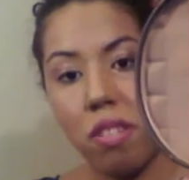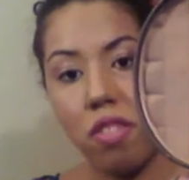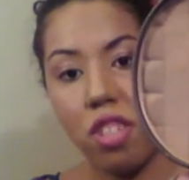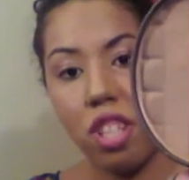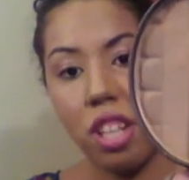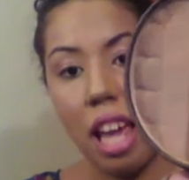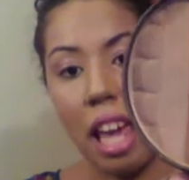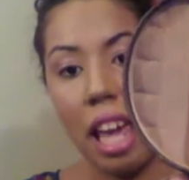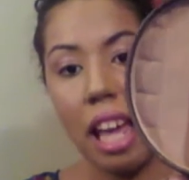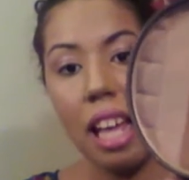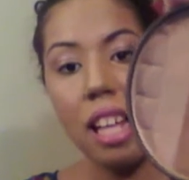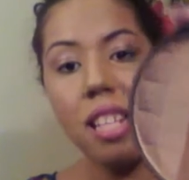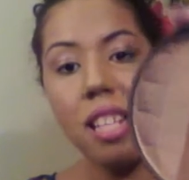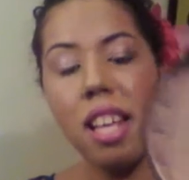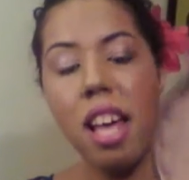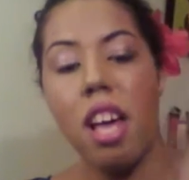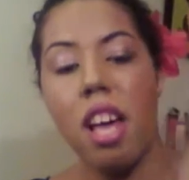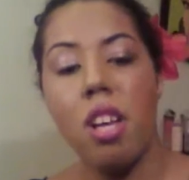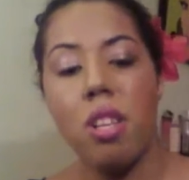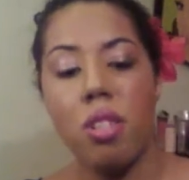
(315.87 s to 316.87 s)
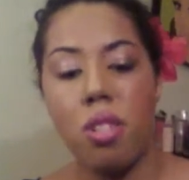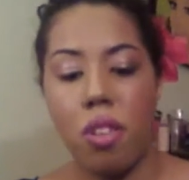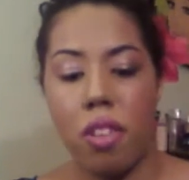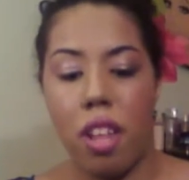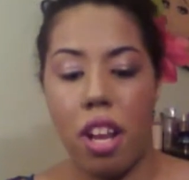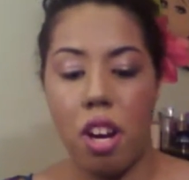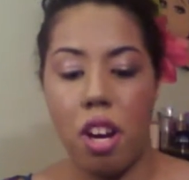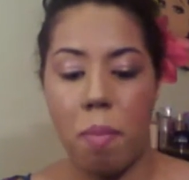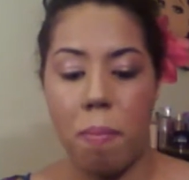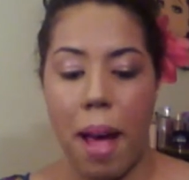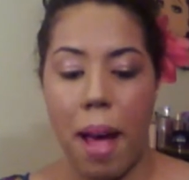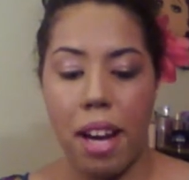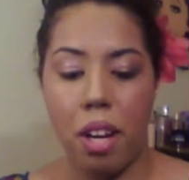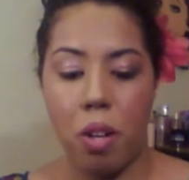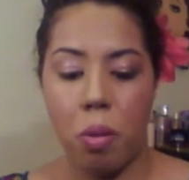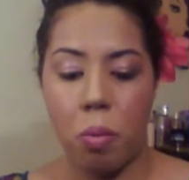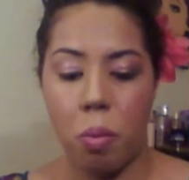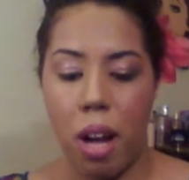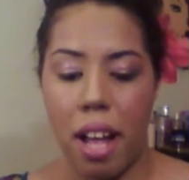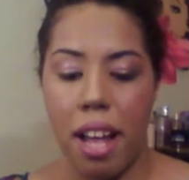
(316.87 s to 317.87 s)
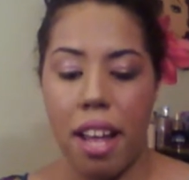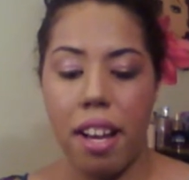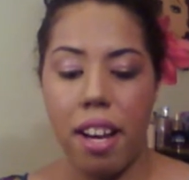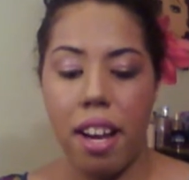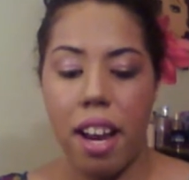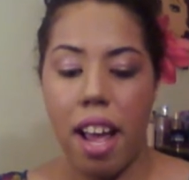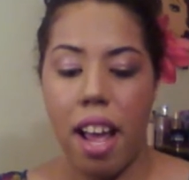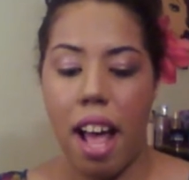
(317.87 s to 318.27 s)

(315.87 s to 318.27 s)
of shades so that no matter what,